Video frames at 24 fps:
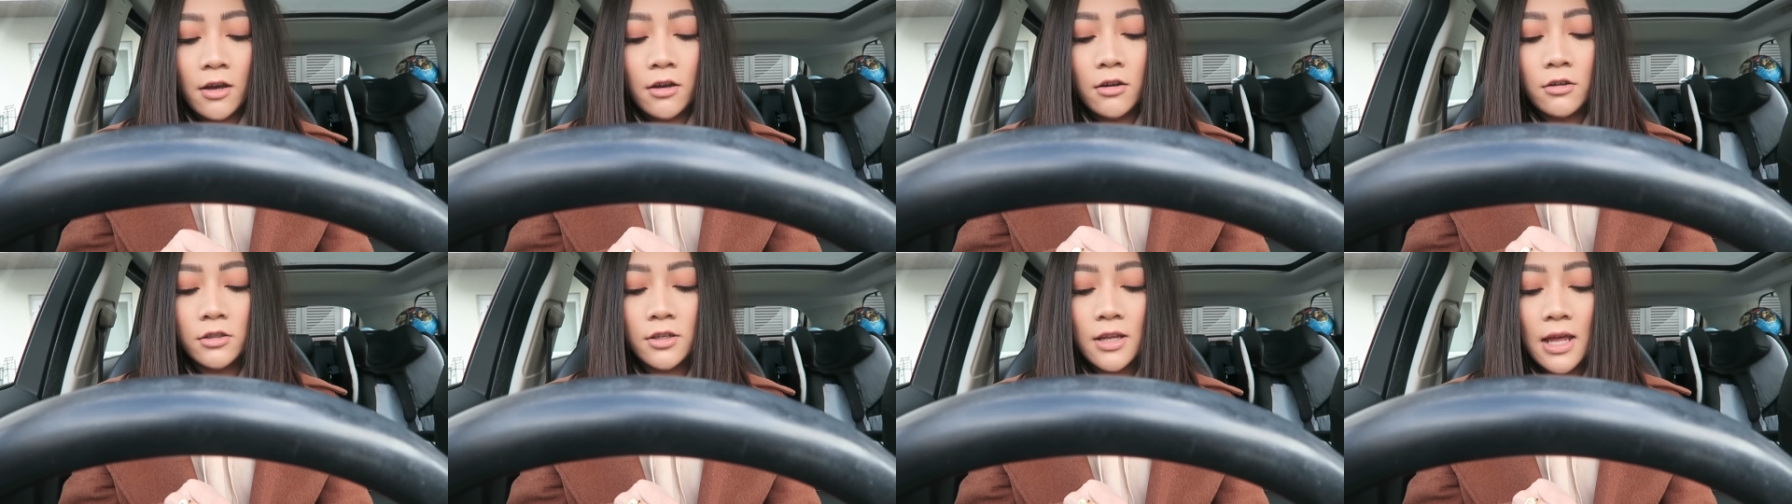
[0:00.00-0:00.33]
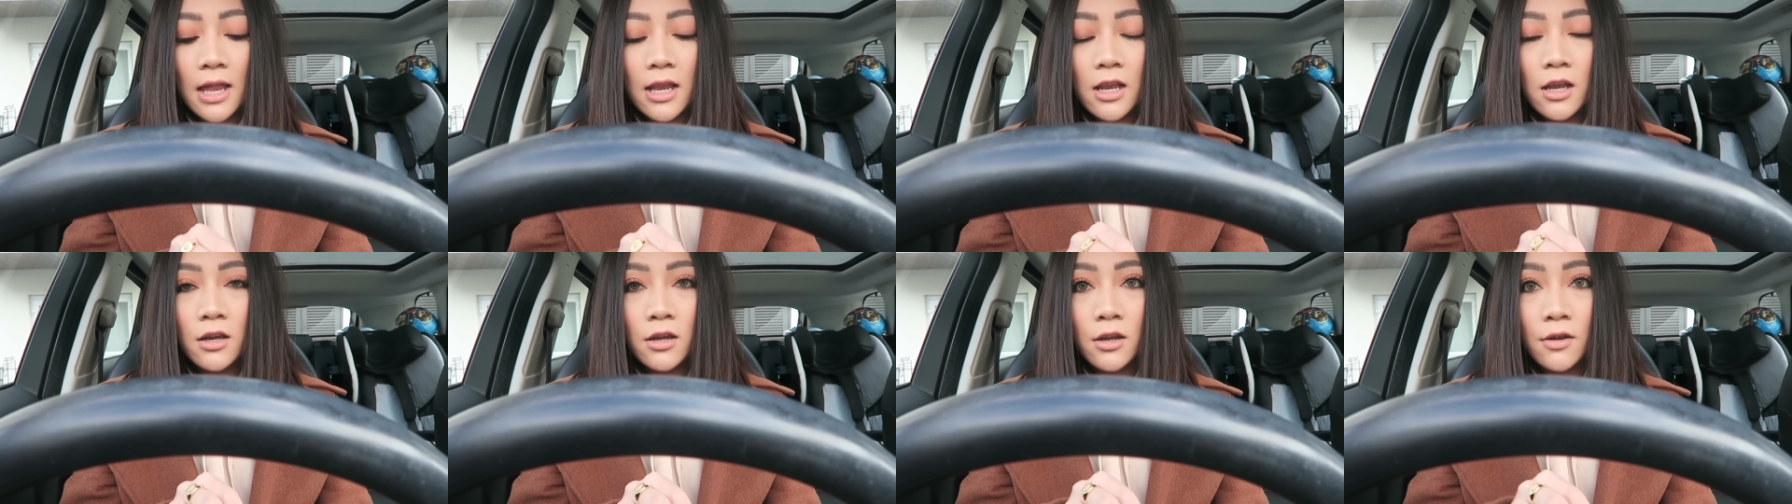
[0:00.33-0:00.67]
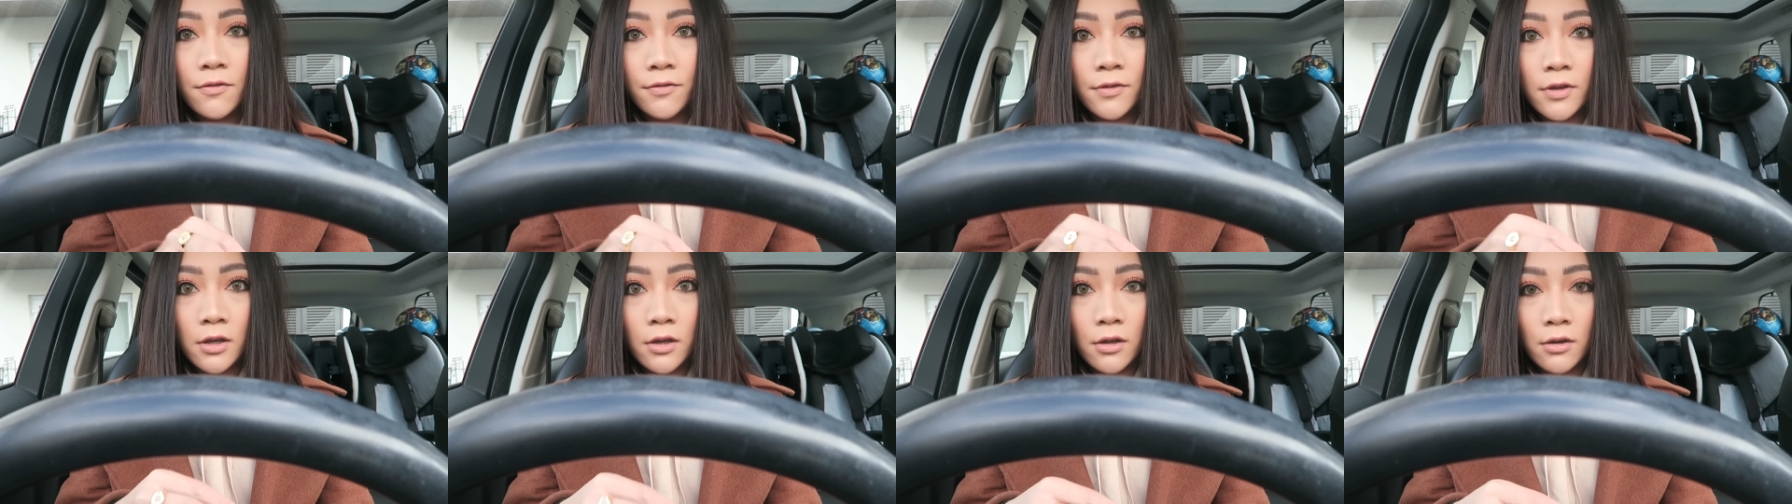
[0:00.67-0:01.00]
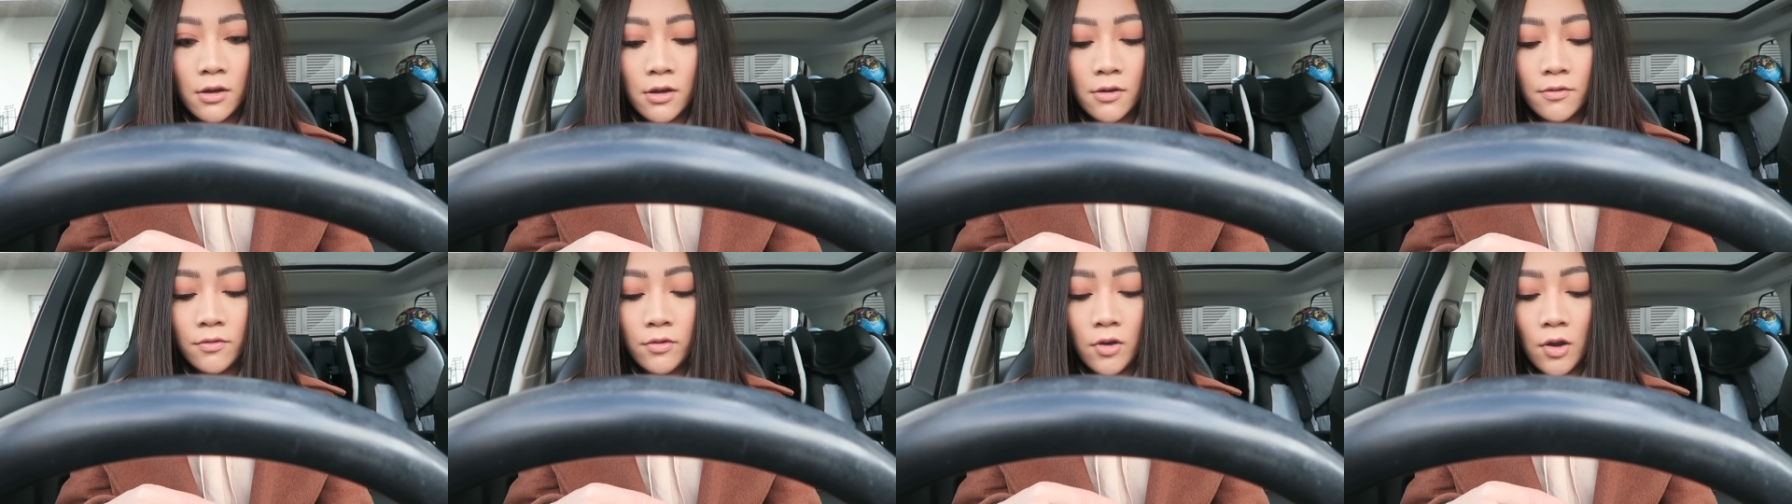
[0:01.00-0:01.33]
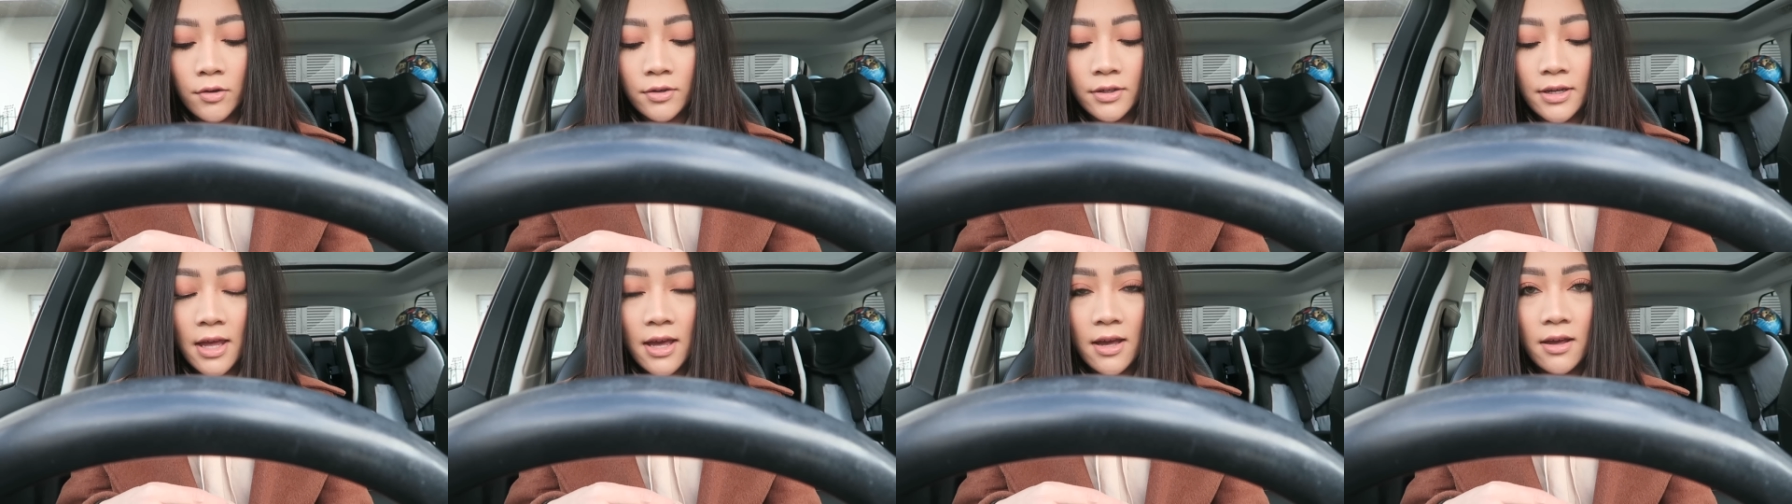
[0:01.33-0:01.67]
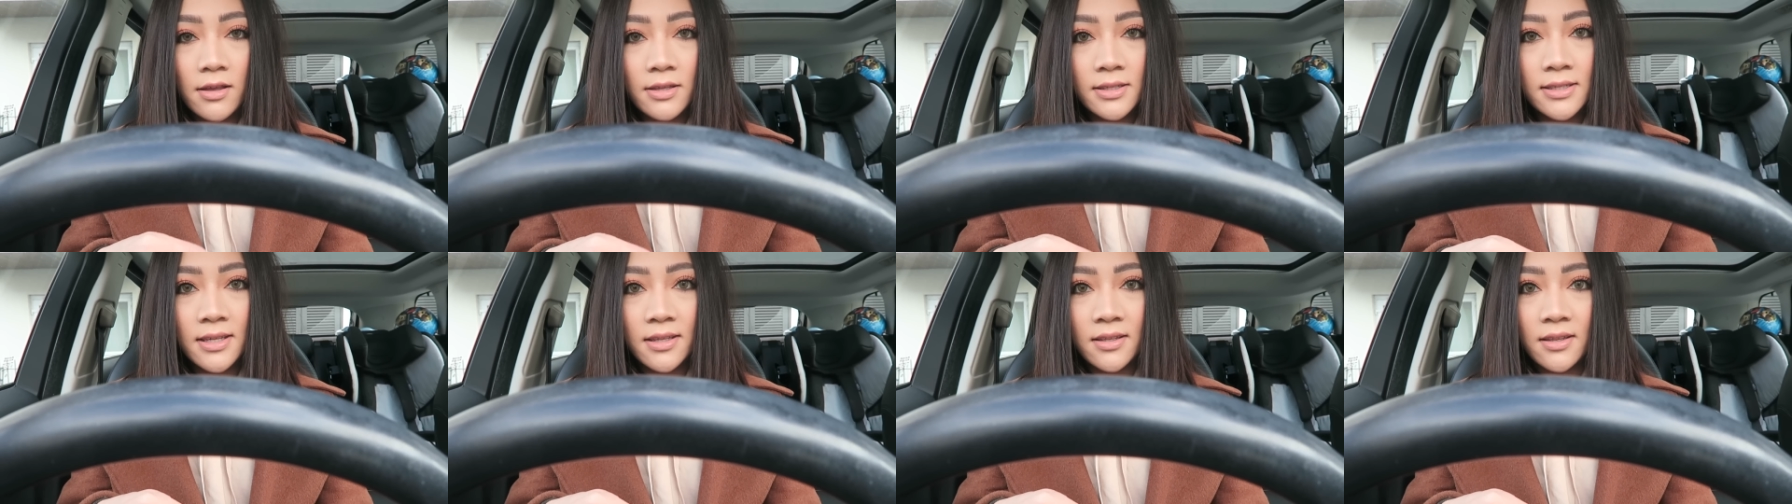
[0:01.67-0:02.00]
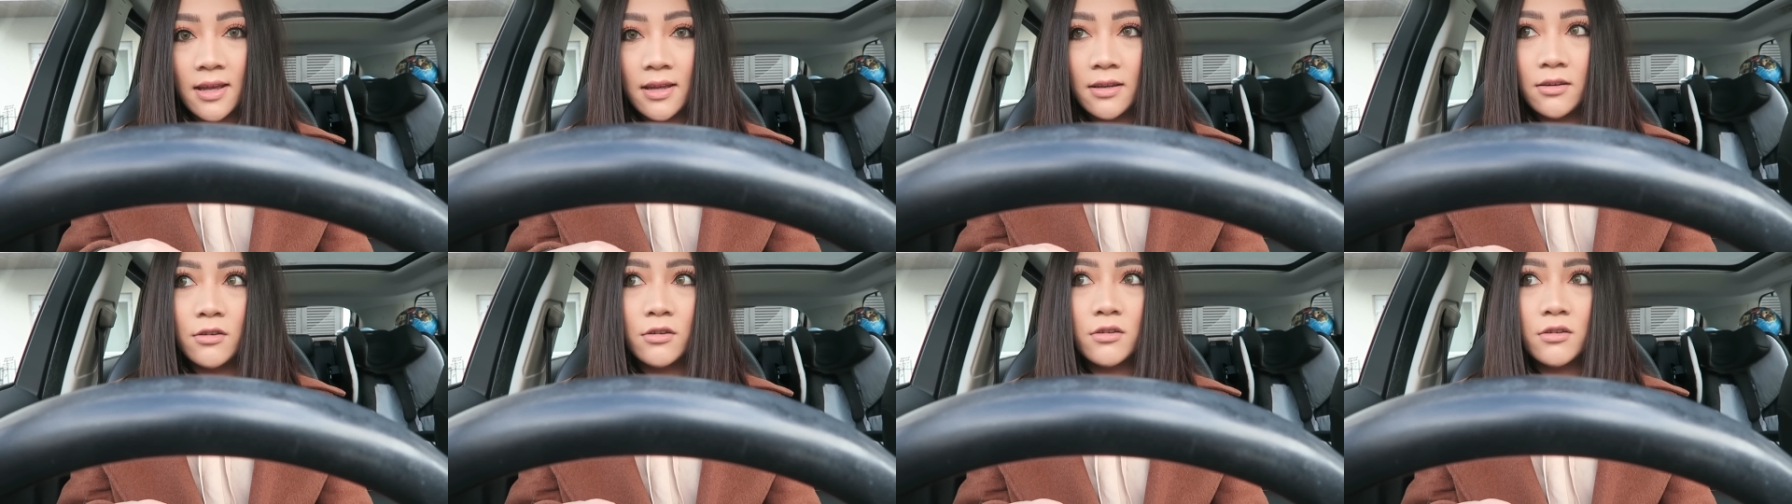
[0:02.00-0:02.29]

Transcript: although I love the look of long nails and they